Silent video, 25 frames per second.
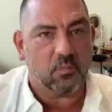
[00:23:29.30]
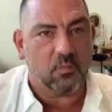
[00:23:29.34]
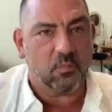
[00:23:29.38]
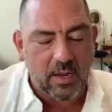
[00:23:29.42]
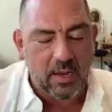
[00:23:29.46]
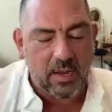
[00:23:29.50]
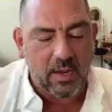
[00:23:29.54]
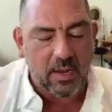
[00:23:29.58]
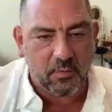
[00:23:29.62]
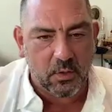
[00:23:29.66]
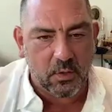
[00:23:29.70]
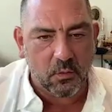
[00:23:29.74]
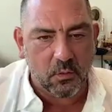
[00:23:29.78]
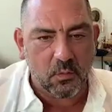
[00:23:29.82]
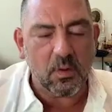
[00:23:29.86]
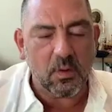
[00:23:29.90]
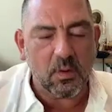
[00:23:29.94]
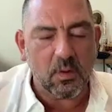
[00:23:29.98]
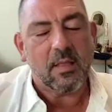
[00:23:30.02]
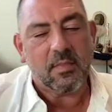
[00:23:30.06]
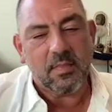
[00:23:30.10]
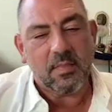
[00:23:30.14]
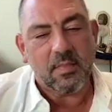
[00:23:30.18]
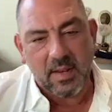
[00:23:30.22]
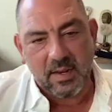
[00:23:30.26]
right for
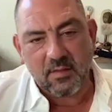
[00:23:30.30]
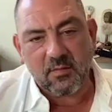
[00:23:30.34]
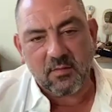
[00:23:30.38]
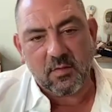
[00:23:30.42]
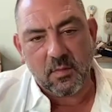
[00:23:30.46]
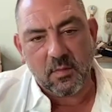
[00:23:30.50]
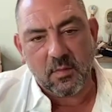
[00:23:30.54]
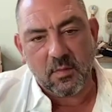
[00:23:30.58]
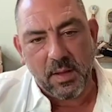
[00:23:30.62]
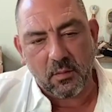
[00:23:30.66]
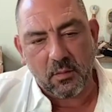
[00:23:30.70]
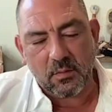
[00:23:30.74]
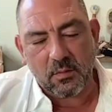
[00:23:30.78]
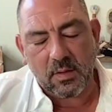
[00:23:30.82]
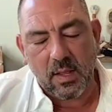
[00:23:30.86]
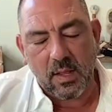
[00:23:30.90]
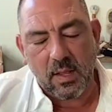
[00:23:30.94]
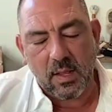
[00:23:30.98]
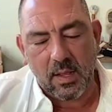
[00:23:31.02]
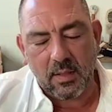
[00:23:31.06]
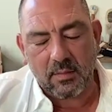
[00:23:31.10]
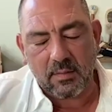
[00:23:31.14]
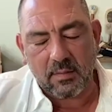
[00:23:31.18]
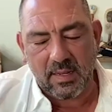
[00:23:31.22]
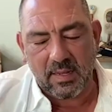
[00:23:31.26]
you, then it's
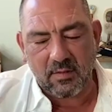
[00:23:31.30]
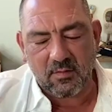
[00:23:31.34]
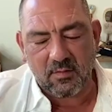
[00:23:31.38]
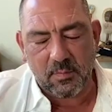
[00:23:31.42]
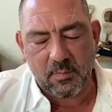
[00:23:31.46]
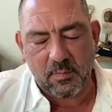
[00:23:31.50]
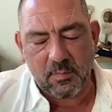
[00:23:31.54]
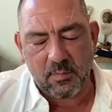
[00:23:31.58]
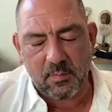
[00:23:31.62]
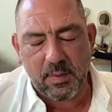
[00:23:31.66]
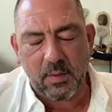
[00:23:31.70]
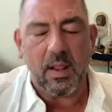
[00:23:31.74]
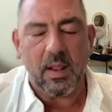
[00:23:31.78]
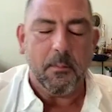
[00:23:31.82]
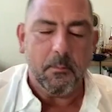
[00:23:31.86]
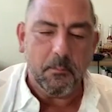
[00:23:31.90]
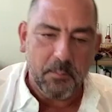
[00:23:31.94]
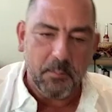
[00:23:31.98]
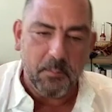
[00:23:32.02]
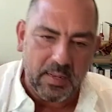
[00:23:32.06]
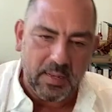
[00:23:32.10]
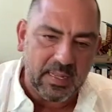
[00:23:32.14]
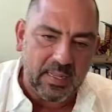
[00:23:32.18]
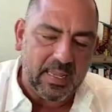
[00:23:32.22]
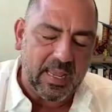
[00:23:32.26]
about
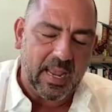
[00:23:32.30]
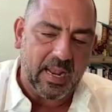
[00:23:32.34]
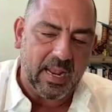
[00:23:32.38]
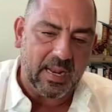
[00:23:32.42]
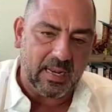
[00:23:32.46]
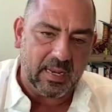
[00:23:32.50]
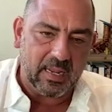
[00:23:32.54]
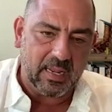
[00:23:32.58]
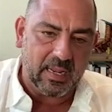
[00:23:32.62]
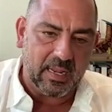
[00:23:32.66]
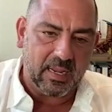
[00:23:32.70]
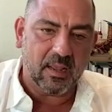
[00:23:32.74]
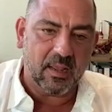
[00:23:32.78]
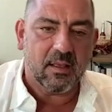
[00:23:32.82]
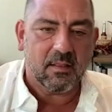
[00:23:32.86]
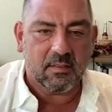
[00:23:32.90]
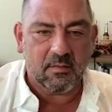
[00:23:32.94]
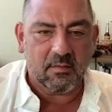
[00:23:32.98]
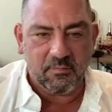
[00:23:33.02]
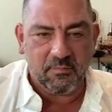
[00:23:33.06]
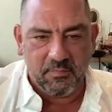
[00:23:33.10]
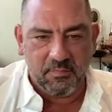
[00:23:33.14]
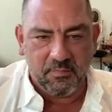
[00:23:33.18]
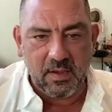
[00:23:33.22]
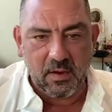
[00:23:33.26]
mitigating
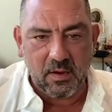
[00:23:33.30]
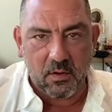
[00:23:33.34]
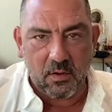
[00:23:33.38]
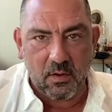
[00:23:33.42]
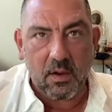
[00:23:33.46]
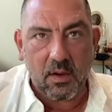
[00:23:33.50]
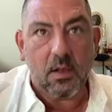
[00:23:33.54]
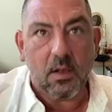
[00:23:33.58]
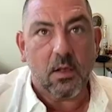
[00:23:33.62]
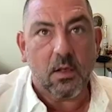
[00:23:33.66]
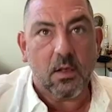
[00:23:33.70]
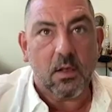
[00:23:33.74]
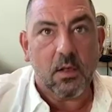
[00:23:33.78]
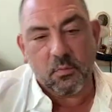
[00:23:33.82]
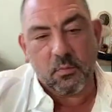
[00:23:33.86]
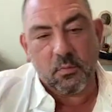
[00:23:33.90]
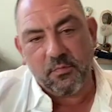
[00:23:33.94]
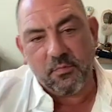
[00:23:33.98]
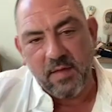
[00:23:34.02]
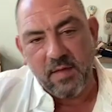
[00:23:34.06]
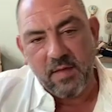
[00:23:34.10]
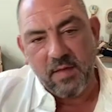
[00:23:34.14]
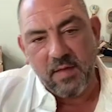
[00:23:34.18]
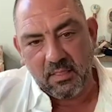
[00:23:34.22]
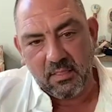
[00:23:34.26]
the fear
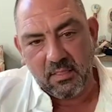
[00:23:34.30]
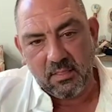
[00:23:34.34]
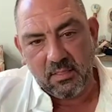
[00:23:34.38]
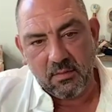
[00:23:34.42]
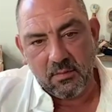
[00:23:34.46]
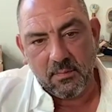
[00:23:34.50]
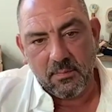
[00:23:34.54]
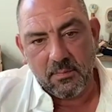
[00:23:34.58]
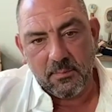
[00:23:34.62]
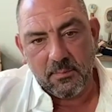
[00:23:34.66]
through faith.